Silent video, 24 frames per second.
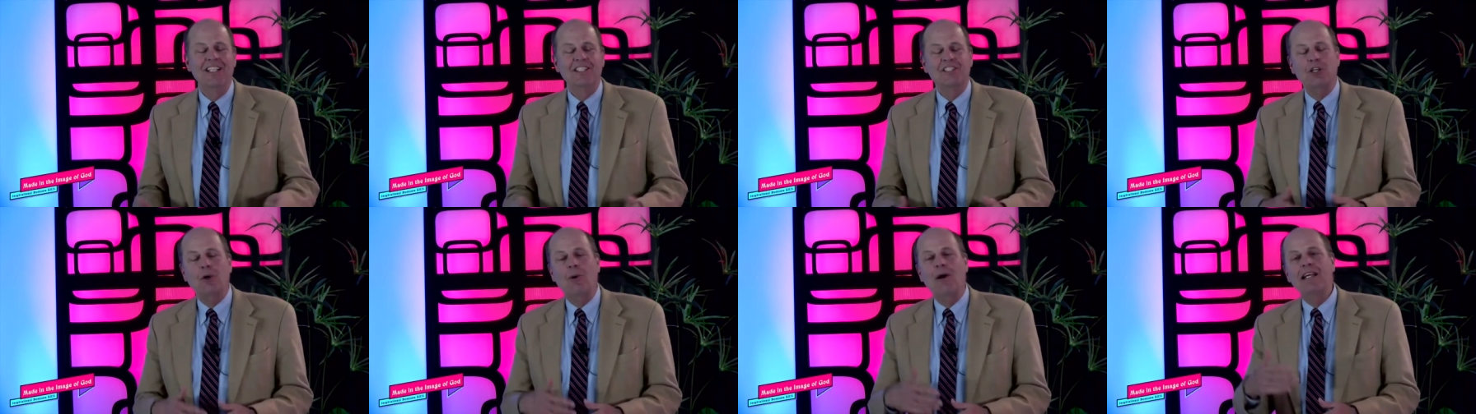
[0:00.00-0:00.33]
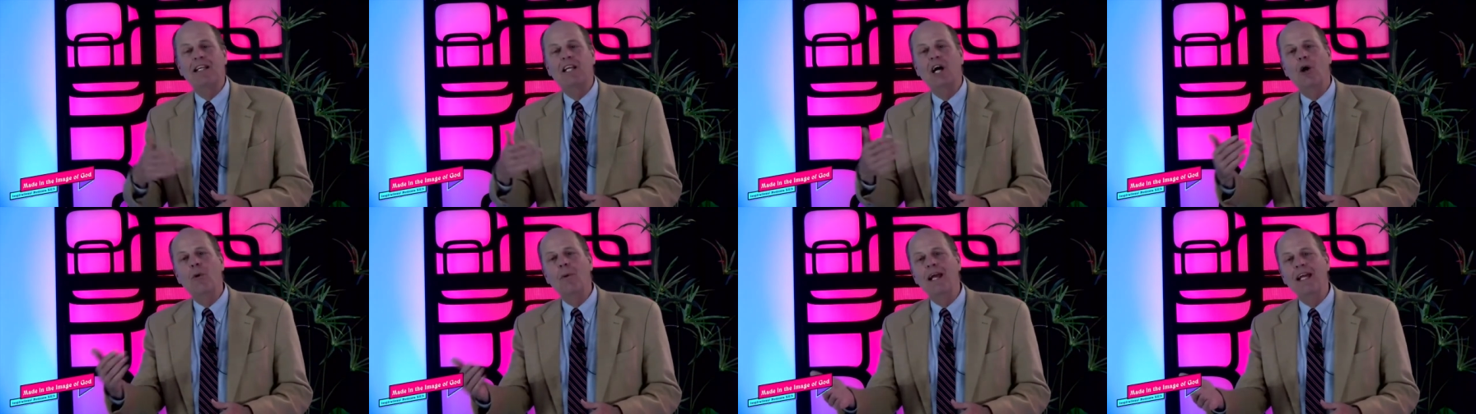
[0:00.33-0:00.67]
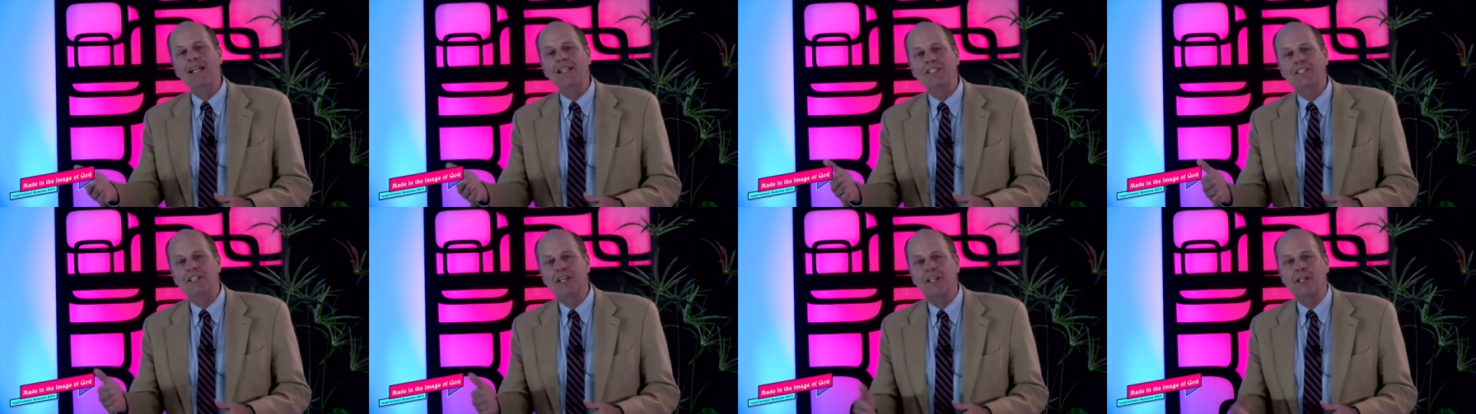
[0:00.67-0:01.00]
So I go
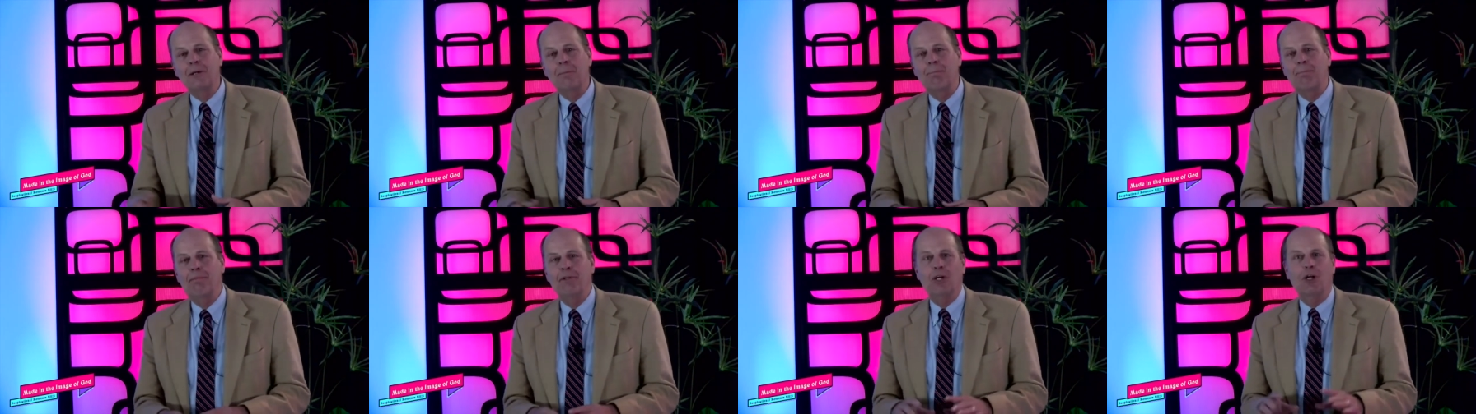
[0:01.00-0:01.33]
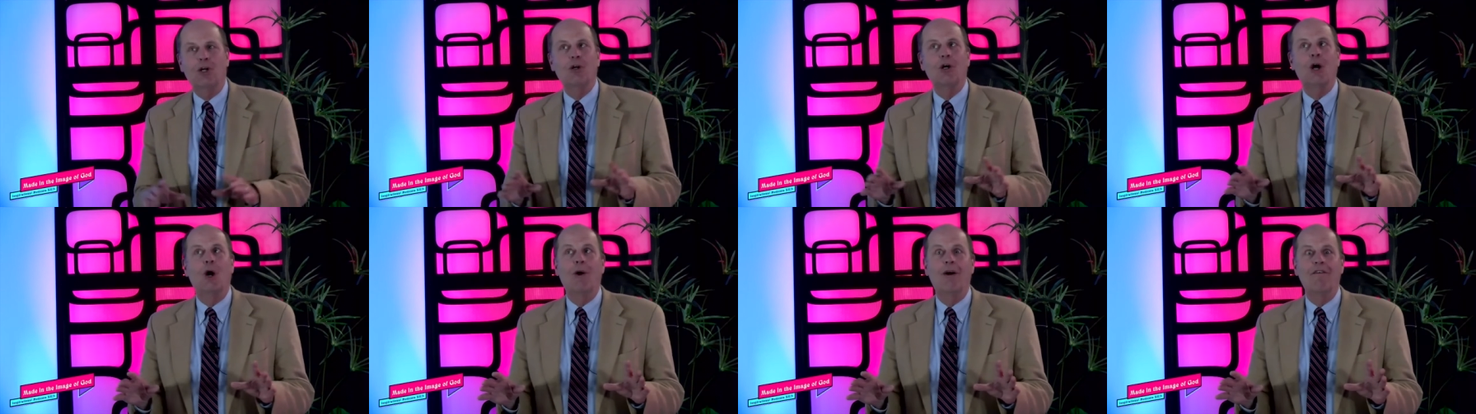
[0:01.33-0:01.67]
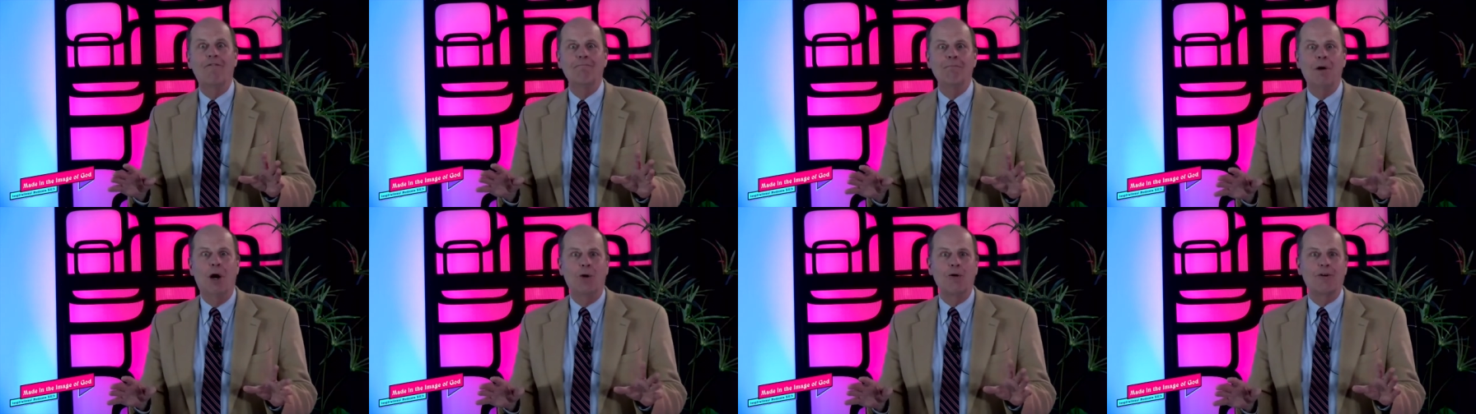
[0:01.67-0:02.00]
into the Bureau
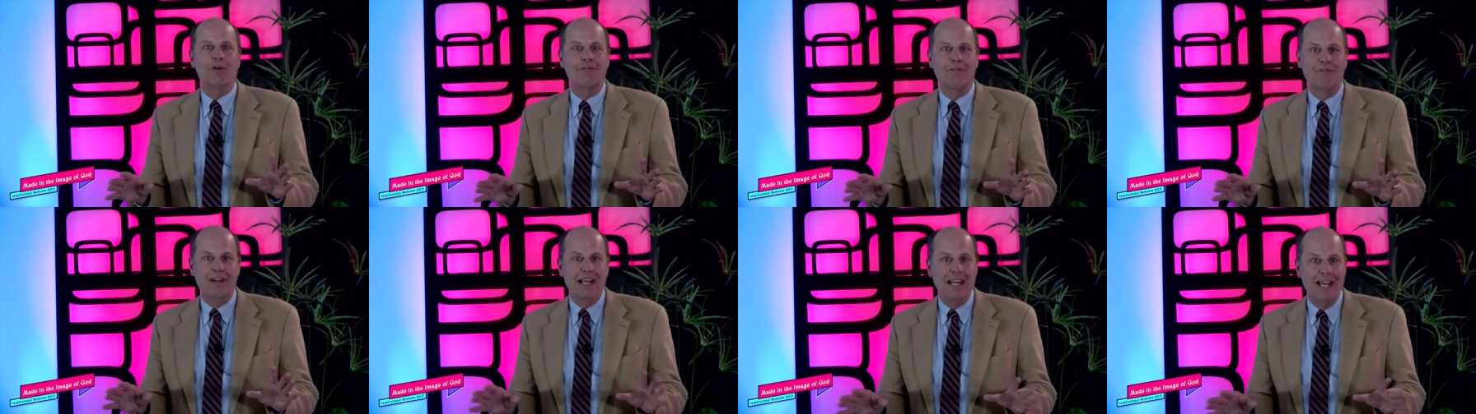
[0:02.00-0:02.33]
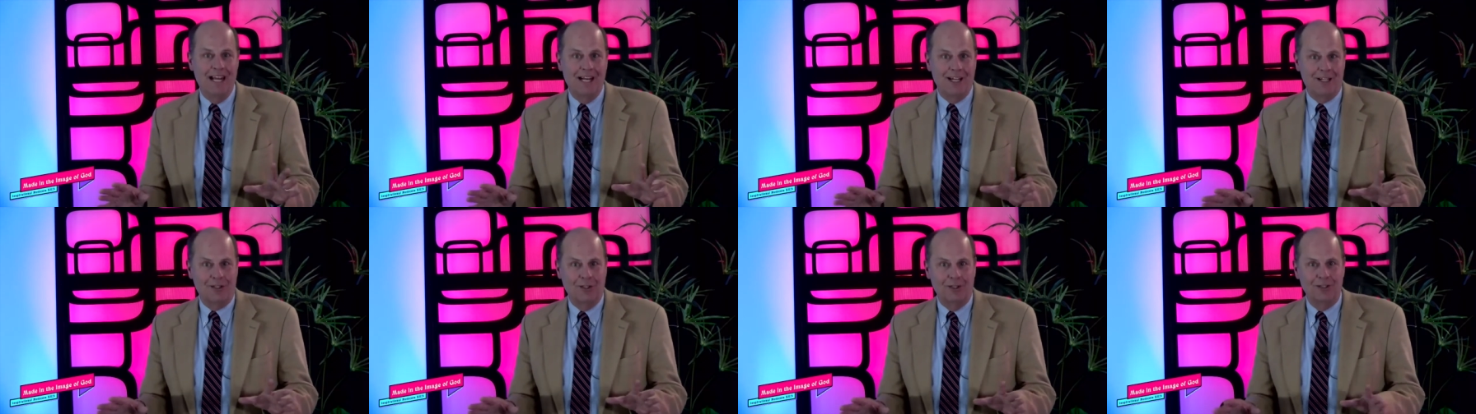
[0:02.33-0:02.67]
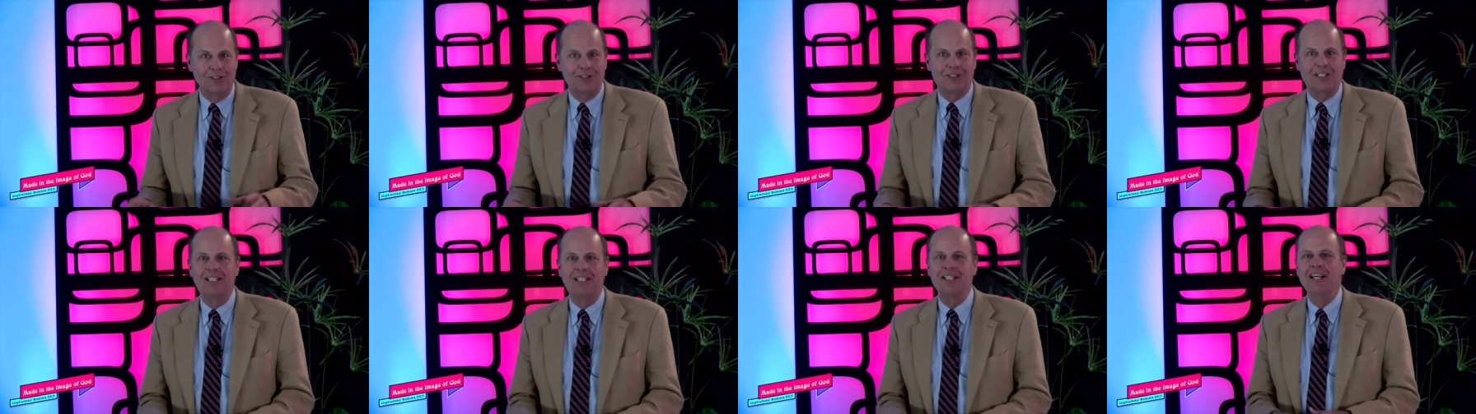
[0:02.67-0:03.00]
of Motor
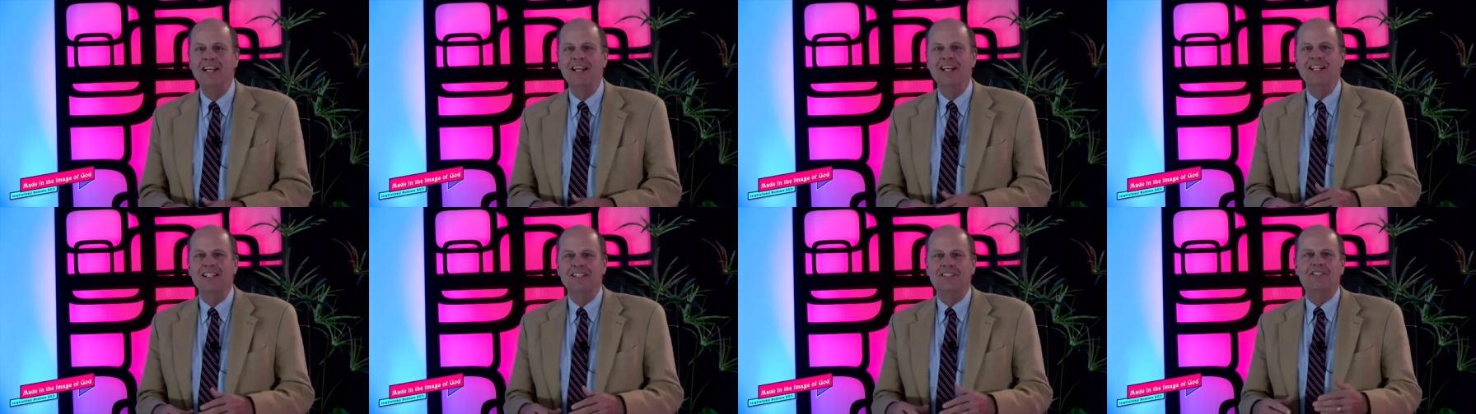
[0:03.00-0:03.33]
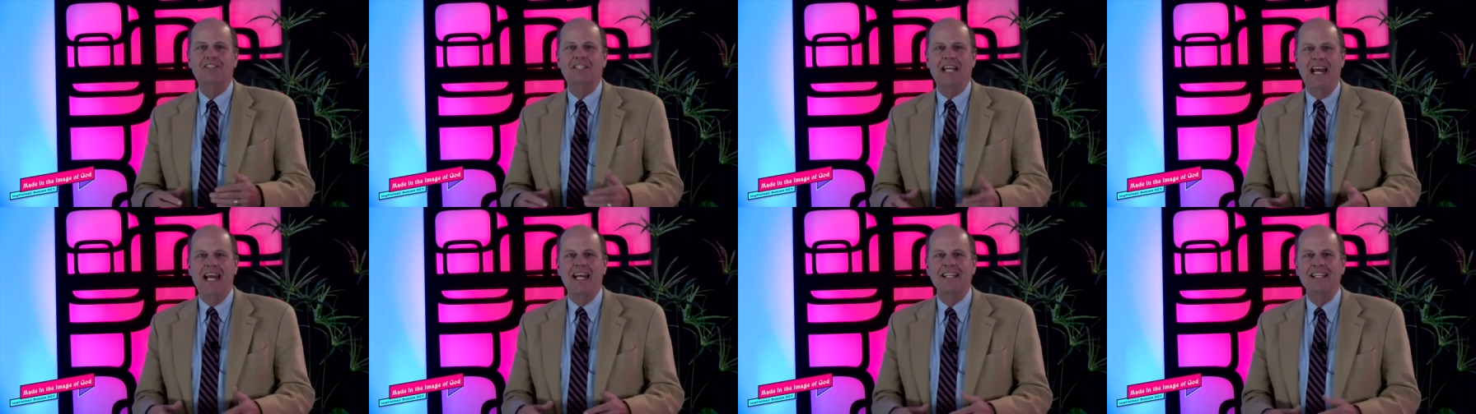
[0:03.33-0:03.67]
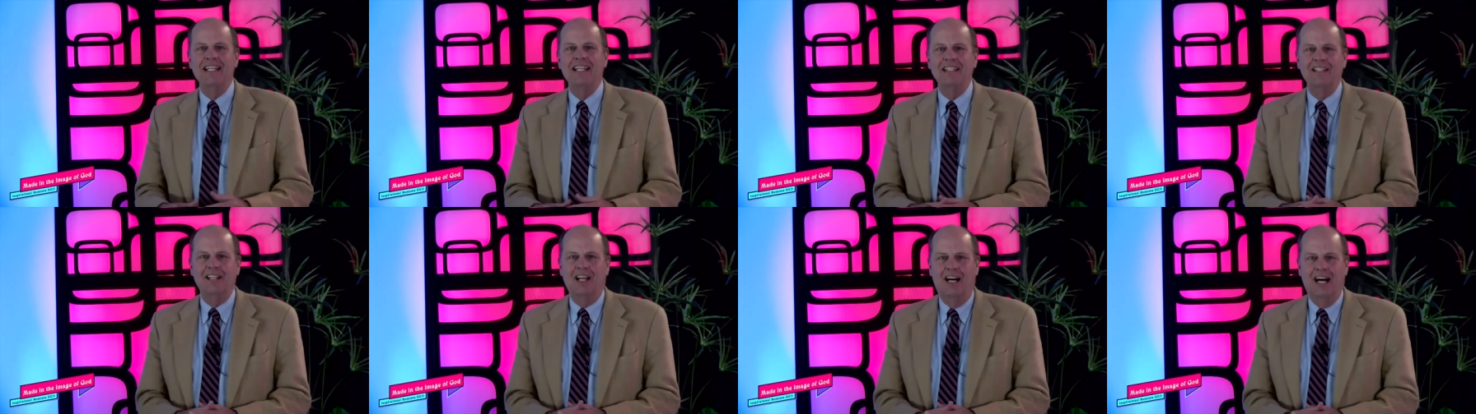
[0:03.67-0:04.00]
Vehicles and
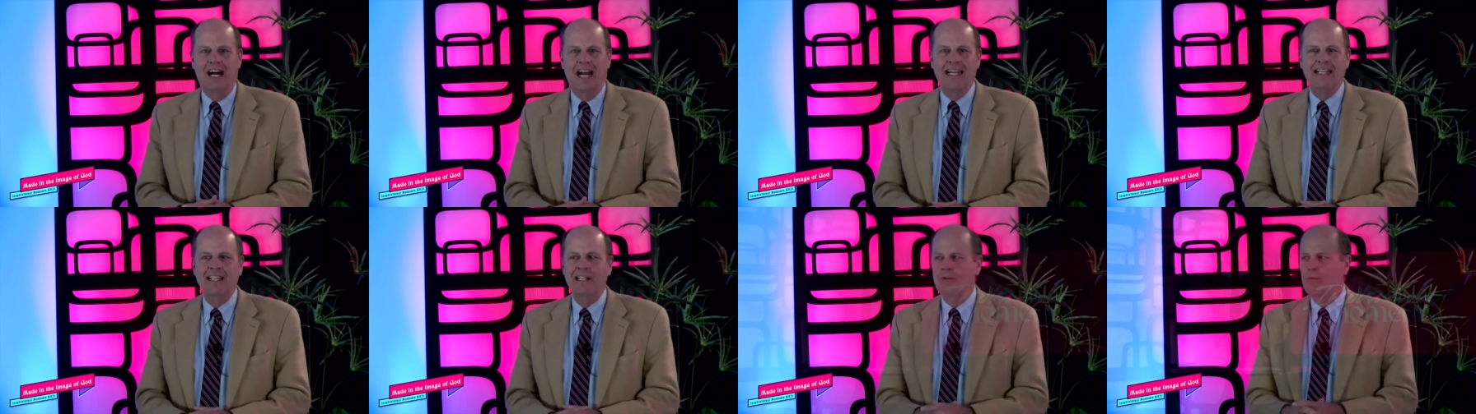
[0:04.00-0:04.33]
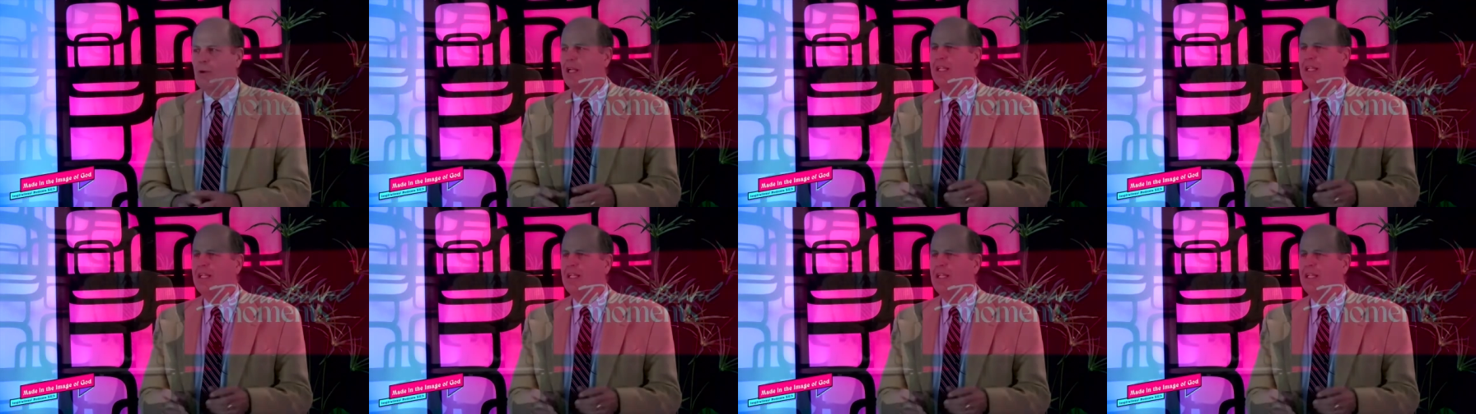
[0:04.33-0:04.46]
stand in line.